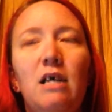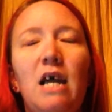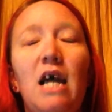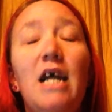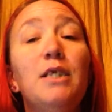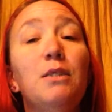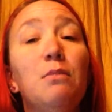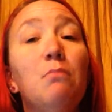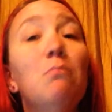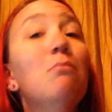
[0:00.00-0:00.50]

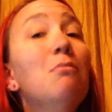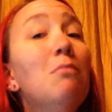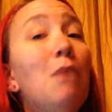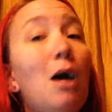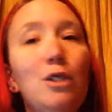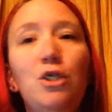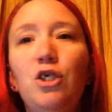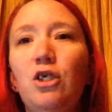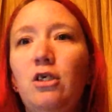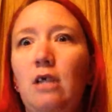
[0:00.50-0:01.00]
As
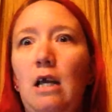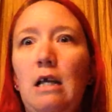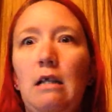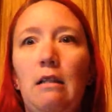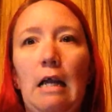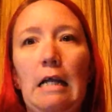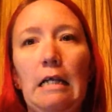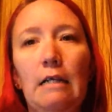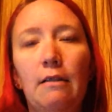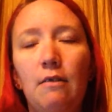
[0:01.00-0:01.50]
much as I
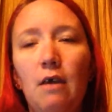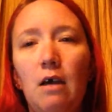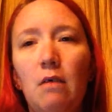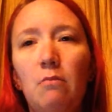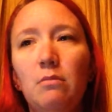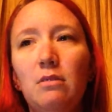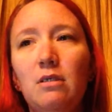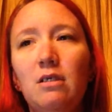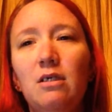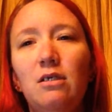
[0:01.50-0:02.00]
like them.
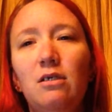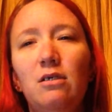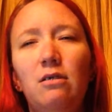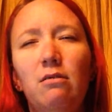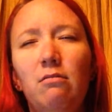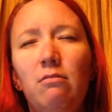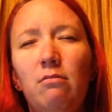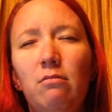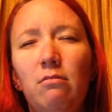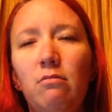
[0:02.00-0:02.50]
Because
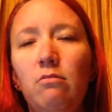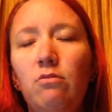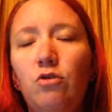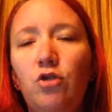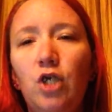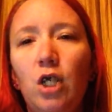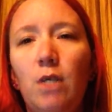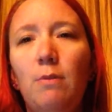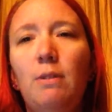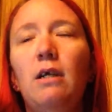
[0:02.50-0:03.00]

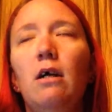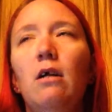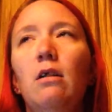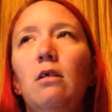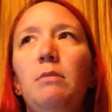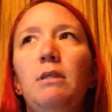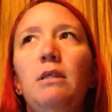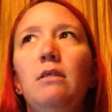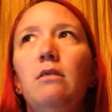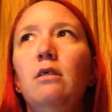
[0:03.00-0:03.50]
JBL,
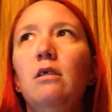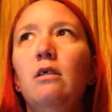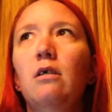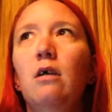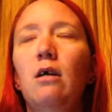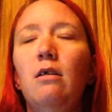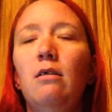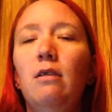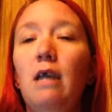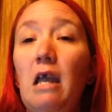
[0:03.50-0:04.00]
I mean, dear
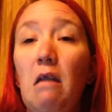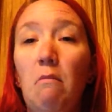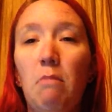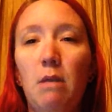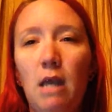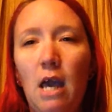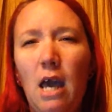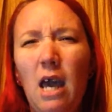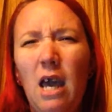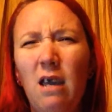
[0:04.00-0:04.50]
God,
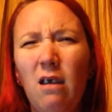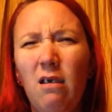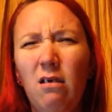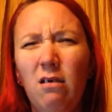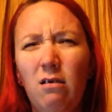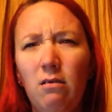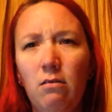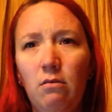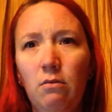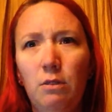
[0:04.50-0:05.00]
APA
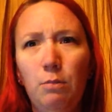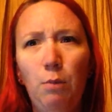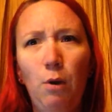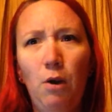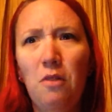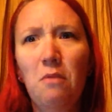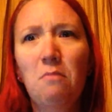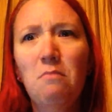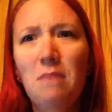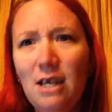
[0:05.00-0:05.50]
is
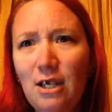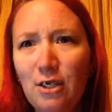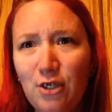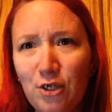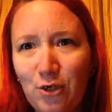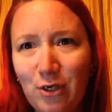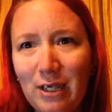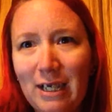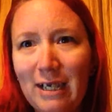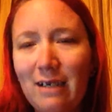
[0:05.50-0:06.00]
part of the
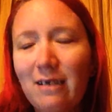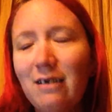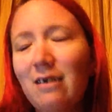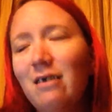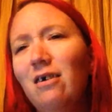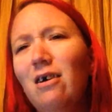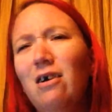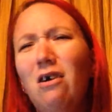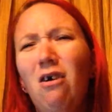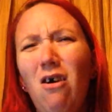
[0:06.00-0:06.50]
ministry.
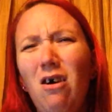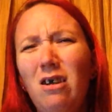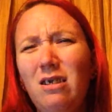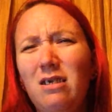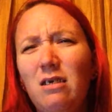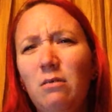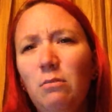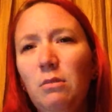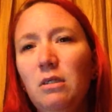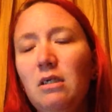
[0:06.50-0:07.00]

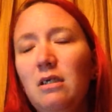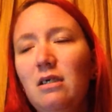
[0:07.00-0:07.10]
Awesome.